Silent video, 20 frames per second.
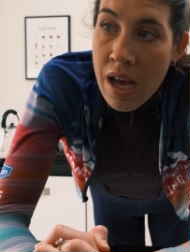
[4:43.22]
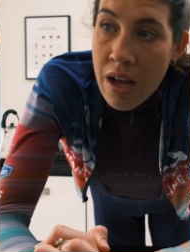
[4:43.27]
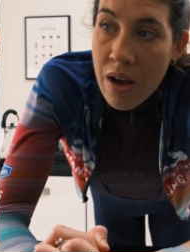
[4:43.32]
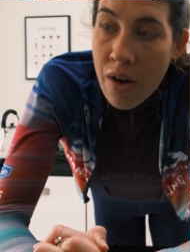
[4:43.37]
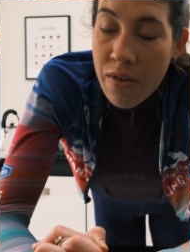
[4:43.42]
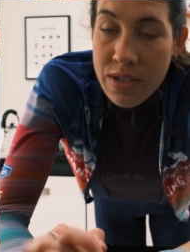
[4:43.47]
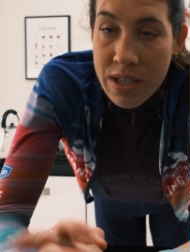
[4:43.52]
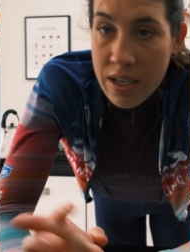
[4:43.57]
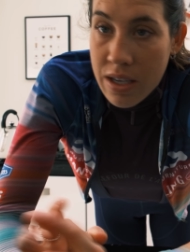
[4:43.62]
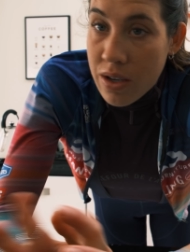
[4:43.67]

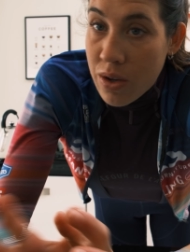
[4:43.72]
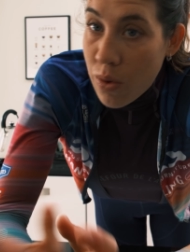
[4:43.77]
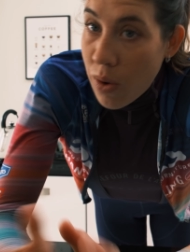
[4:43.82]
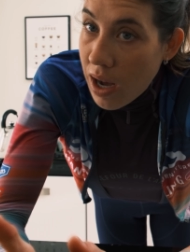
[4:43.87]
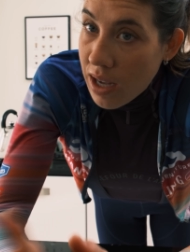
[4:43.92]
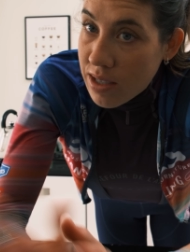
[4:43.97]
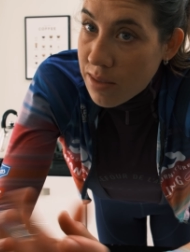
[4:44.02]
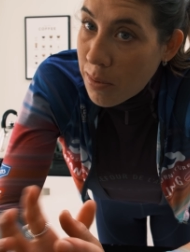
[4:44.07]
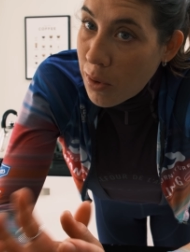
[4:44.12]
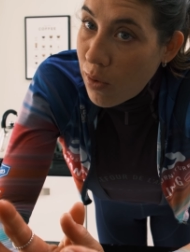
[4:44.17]
obviously quite
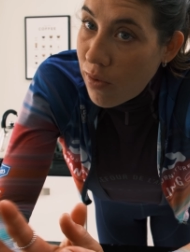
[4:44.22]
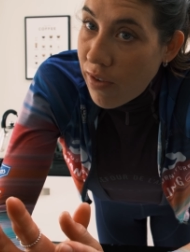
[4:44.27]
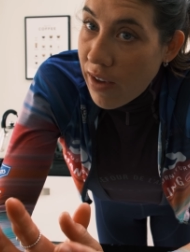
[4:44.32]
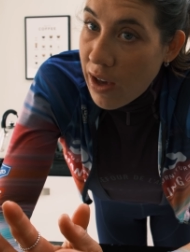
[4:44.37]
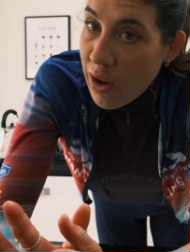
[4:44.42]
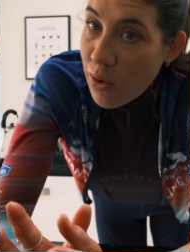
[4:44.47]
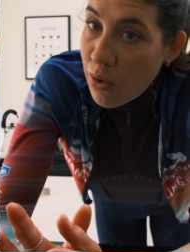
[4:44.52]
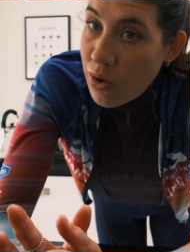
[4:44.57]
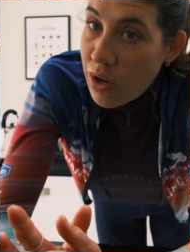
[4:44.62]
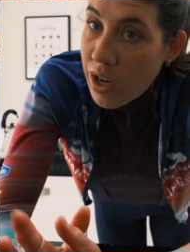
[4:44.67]
a small
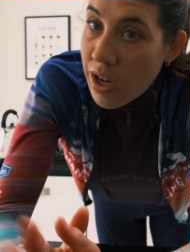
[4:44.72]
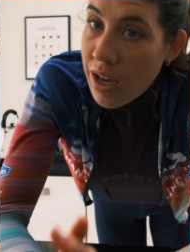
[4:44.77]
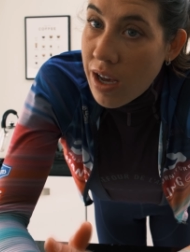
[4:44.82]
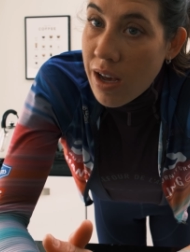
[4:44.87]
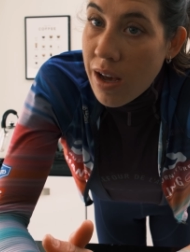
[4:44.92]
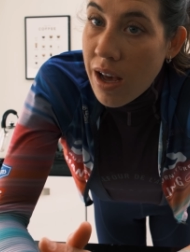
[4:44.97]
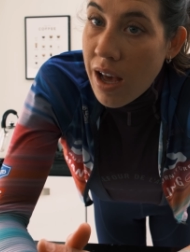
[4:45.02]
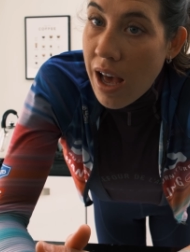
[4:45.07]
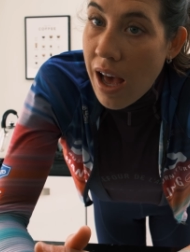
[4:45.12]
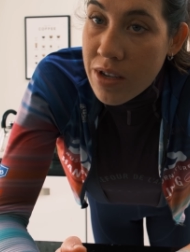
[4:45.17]
field.
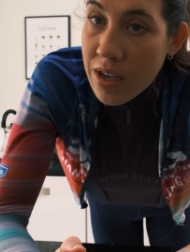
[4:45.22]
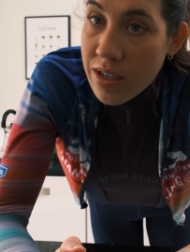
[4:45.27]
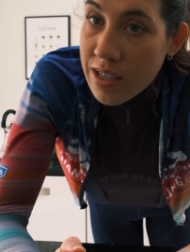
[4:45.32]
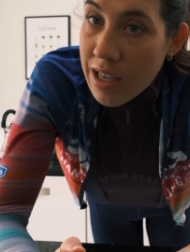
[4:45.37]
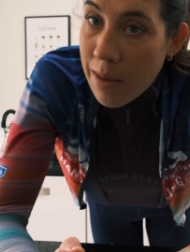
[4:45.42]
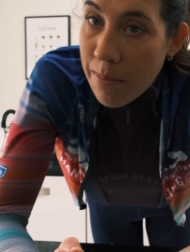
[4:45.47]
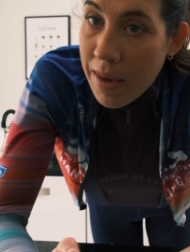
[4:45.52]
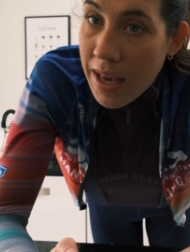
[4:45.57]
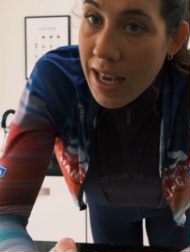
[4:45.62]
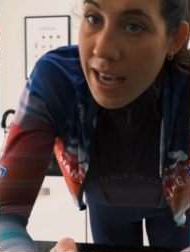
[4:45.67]
Does
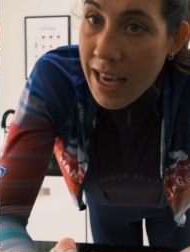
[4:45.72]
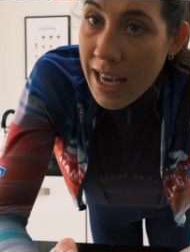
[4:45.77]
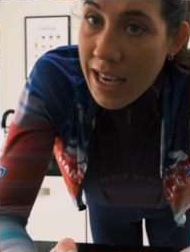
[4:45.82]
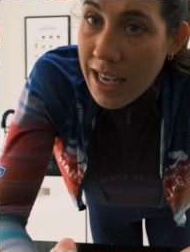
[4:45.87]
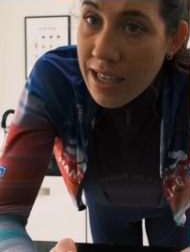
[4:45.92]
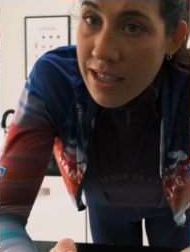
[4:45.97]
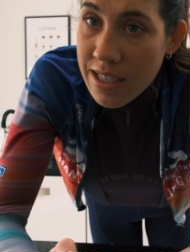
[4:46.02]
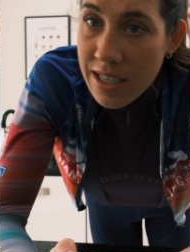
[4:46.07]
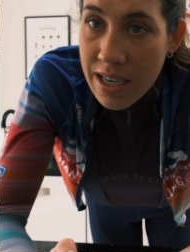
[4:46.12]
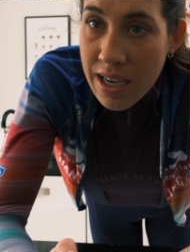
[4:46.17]
that make it
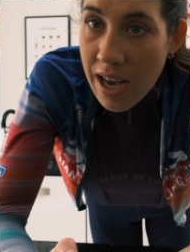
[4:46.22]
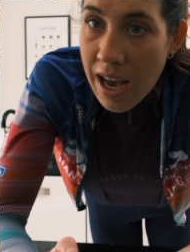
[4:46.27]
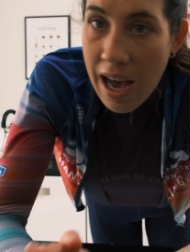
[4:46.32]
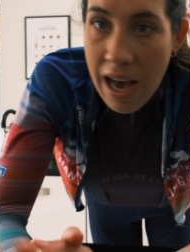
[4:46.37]
easier?